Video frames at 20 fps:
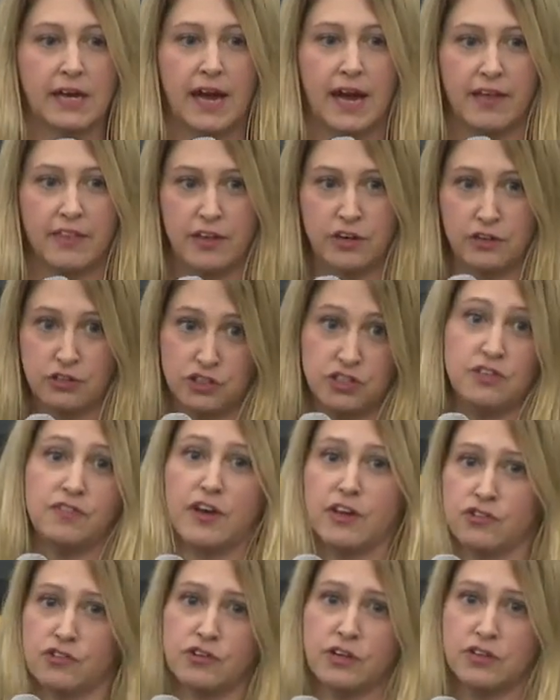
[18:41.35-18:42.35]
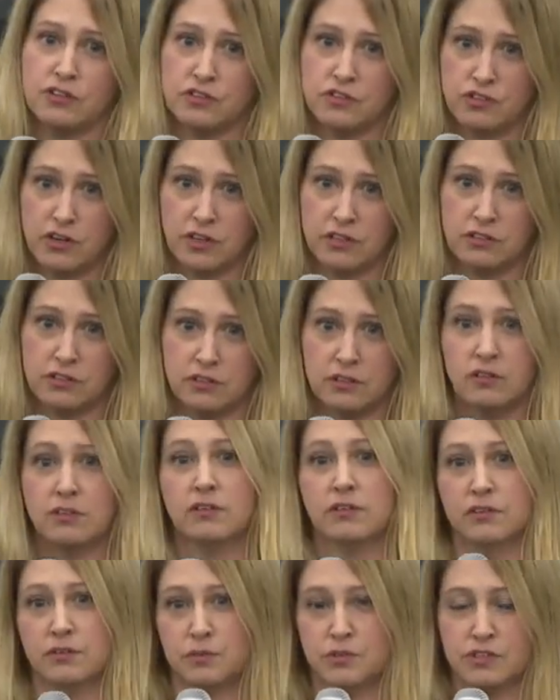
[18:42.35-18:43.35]
And then our chief astronaut instructor,
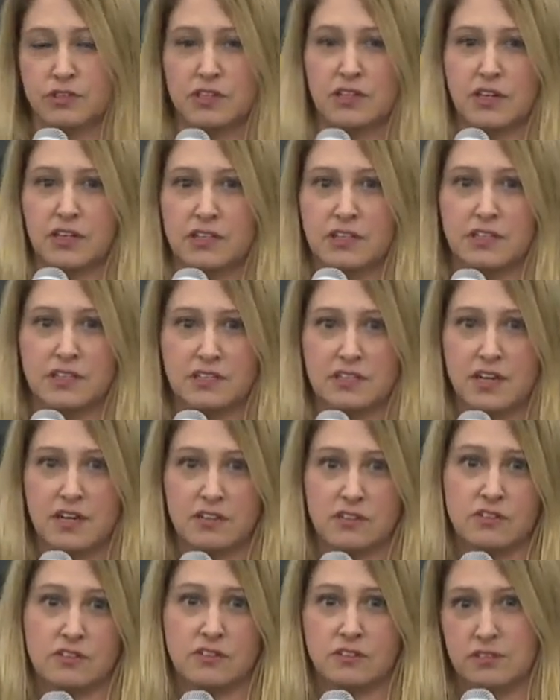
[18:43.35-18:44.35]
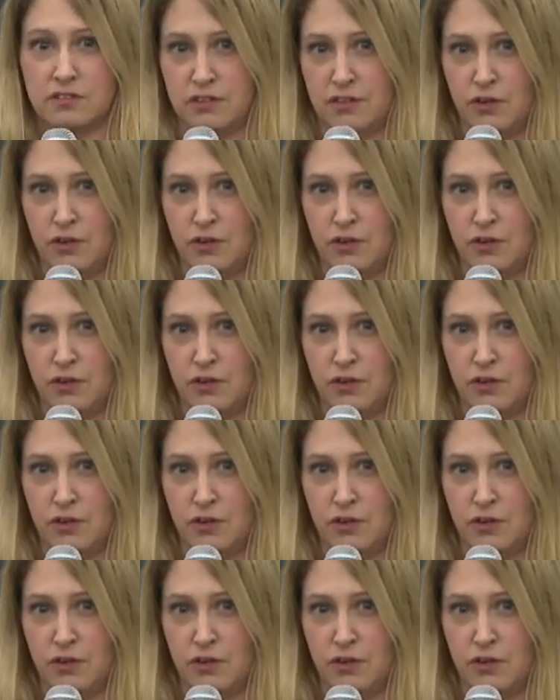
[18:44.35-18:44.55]
was conducting the test